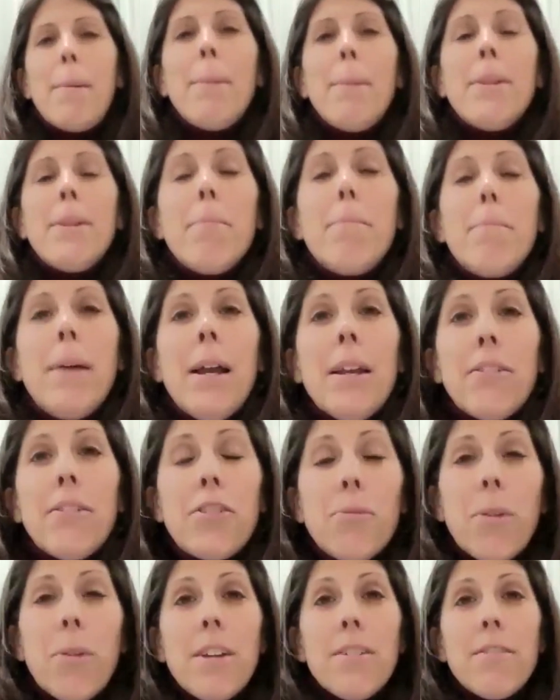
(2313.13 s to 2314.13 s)
Probably the
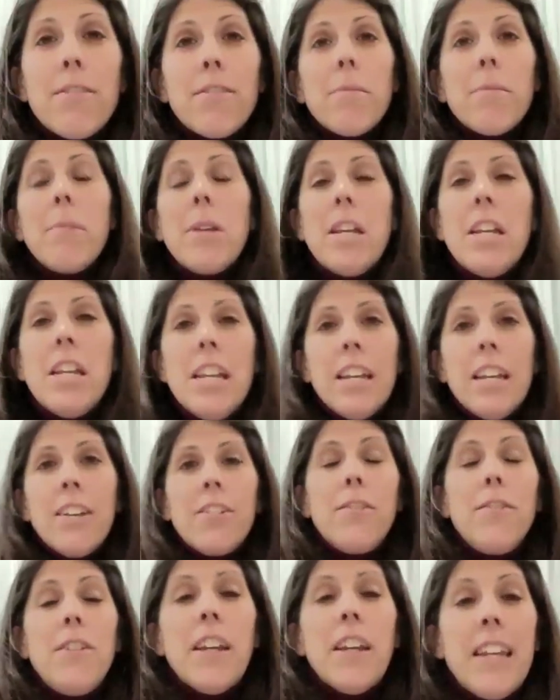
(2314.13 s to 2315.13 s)
best way for me
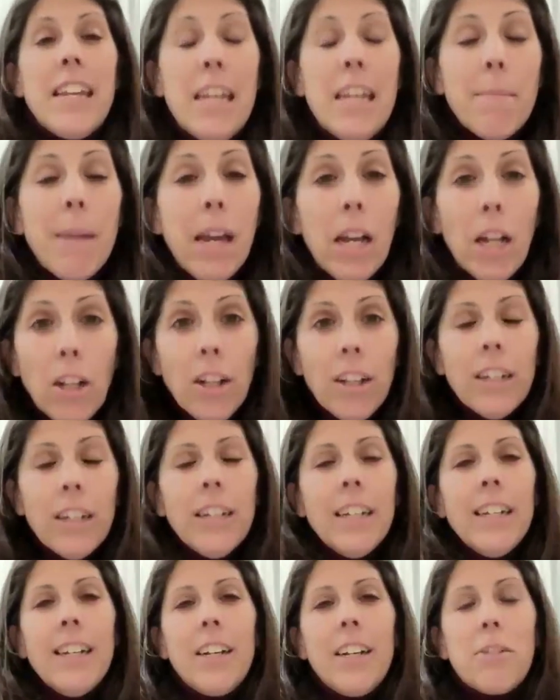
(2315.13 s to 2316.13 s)
is via email.
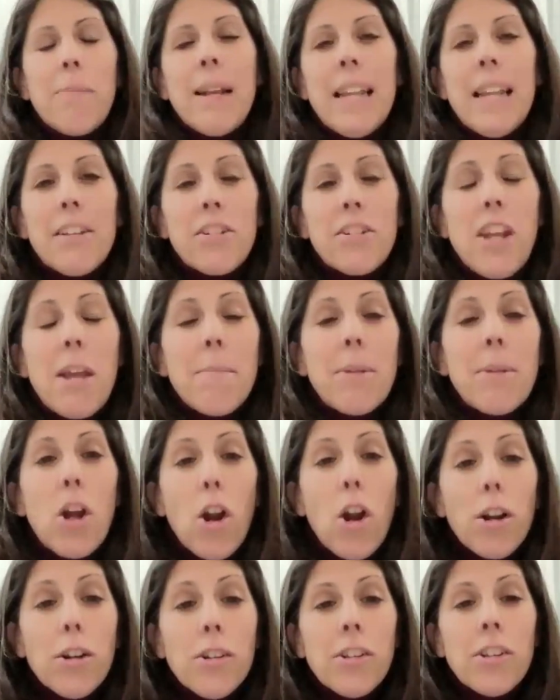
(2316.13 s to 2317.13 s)
It's my last name,
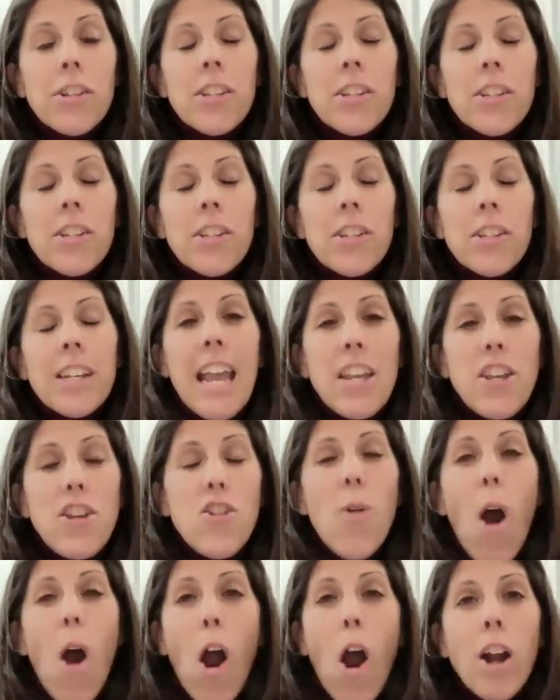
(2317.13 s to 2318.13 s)
Kurtz,
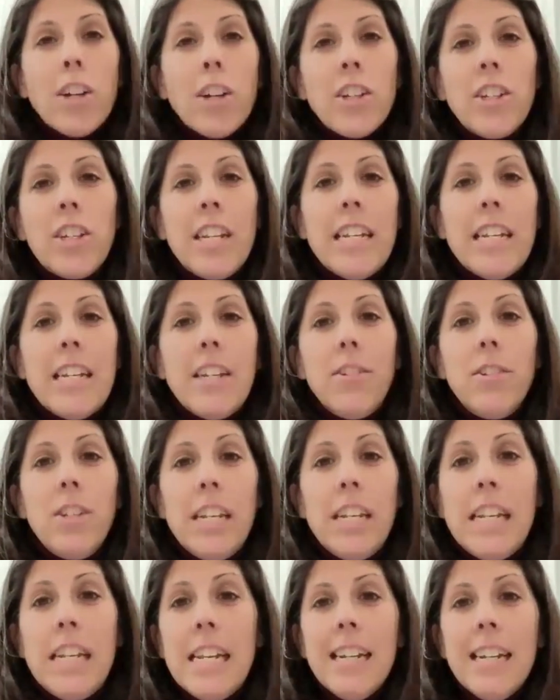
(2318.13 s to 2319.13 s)

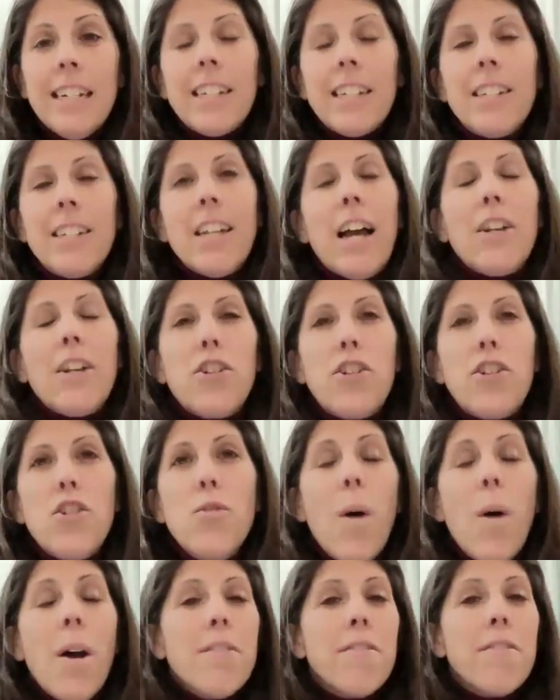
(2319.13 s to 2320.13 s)

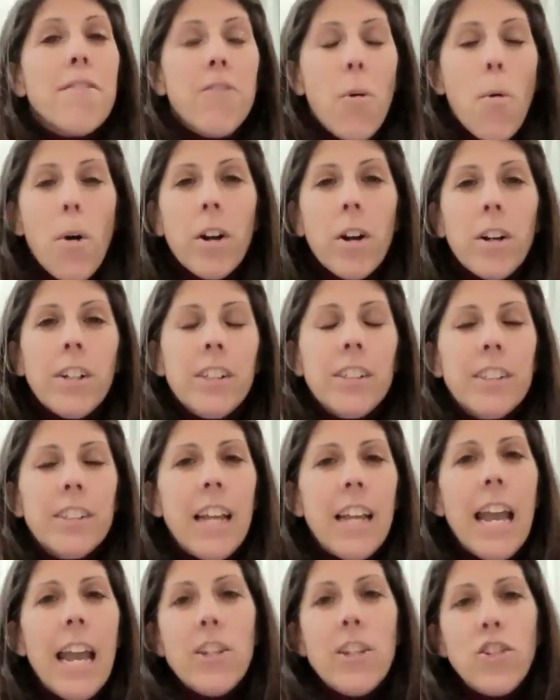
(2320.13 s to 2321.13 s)
KURTZ.214
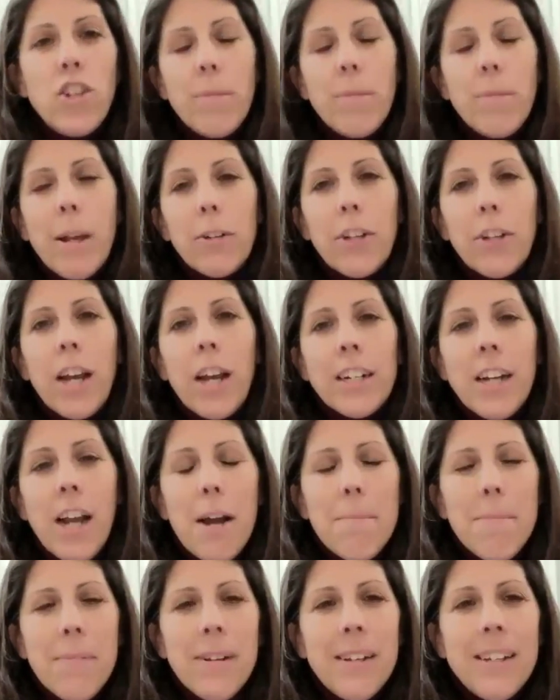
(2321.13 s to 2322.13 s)

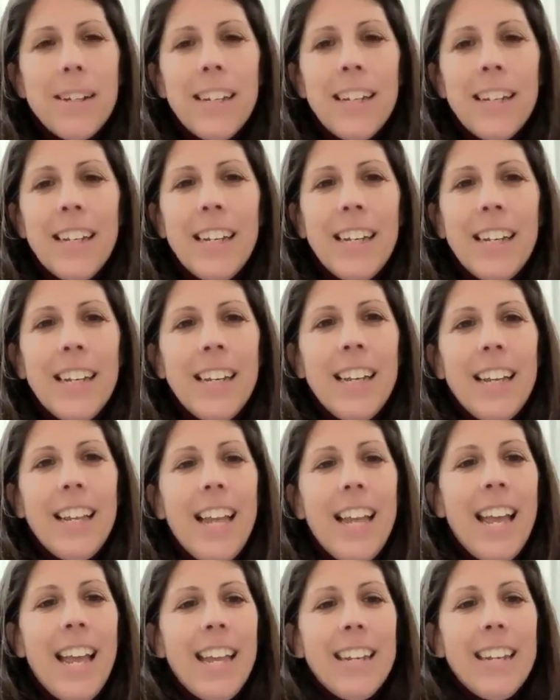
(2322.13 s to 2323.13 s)
@gmail.com.
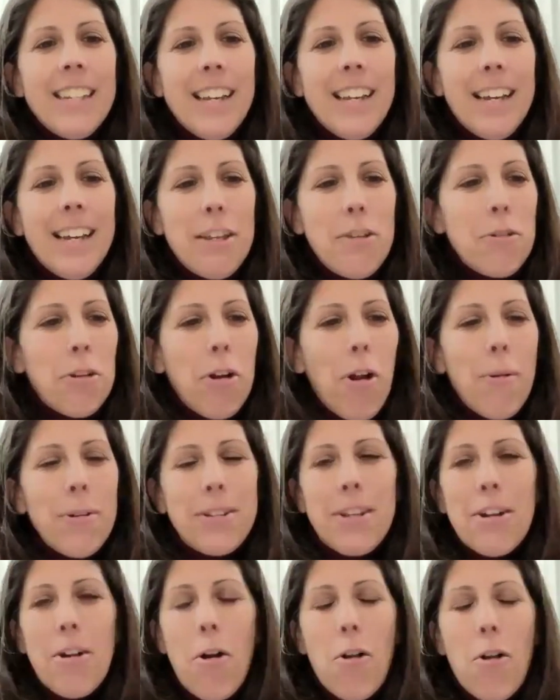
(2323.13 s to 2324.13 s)
And you can
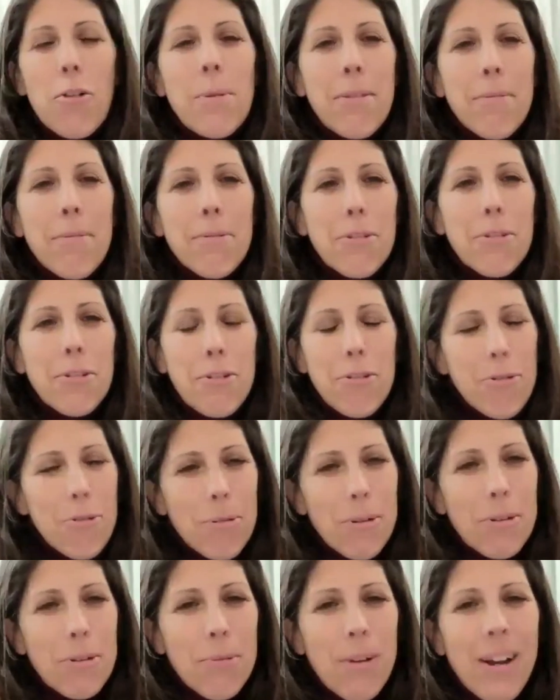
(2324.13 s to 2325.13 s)
always get a hold of me through
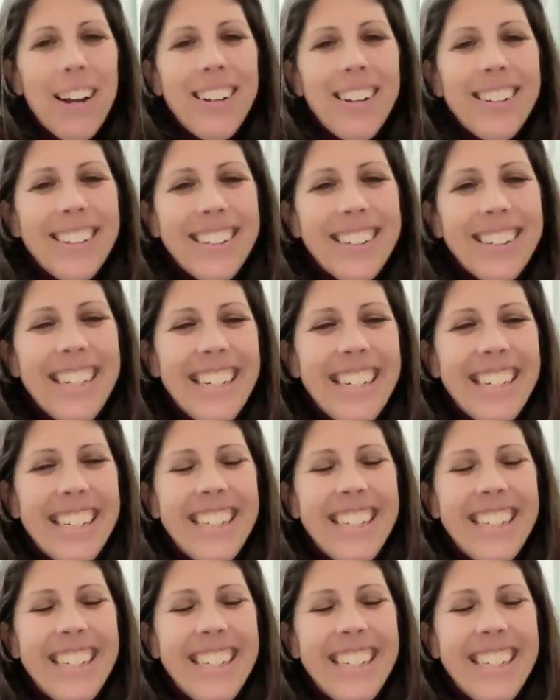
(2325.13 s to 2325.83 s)
Stu as well.